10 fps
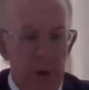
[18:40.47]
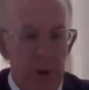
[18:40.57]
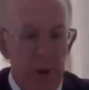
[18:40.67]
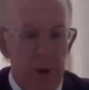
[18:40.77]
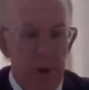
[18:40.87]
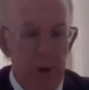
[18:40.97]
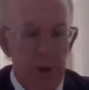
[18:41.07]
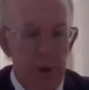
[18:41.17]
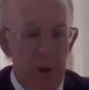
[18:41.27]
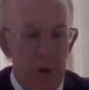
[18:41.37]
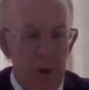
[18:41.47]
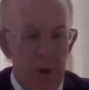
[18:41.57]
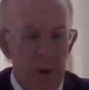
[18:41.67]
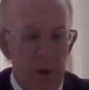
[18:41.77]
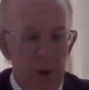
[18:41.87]
issues where
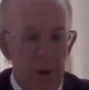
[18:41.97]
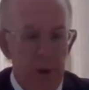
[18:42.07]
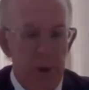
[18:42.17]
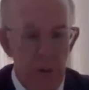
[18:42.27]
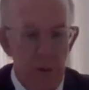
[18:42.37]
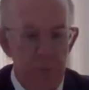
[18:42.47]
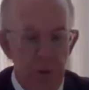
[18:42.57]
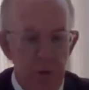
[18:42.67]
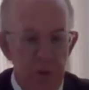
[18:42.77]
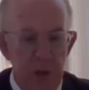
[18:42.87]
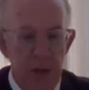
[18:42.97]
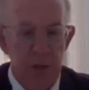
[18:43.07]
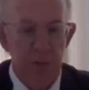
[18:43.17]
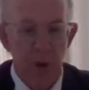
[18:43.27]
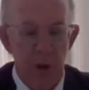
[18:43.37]
in the respondents'
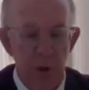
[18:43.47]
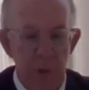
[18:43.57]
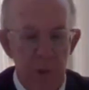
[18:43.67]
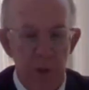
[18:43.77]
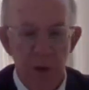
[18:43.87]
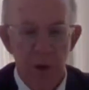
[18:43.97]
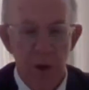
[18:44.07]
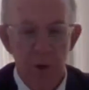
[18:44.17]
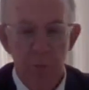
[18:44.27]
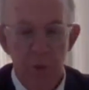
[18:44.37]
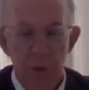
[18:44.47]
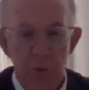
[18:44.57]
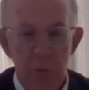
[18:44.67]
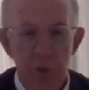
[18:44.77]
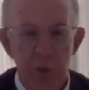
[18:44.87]
heads of argument there are arguments
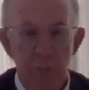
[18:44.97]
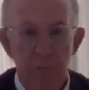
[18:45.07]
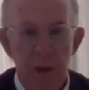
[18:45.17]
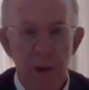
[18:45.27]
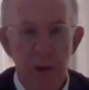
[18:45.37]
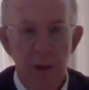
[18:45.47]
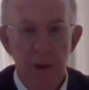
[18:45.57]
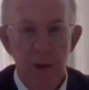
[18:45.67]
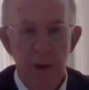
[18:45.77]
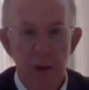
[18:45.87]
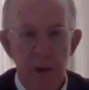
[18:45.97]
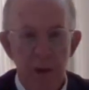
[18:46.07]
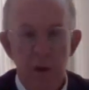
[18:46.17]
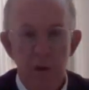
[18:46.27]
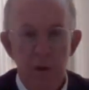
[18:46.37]
which are based
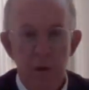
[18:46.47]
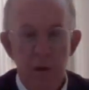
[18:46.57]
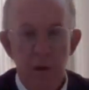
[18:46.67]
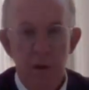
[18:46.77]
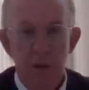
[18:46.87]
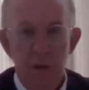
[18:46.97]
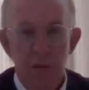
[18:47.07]
on, I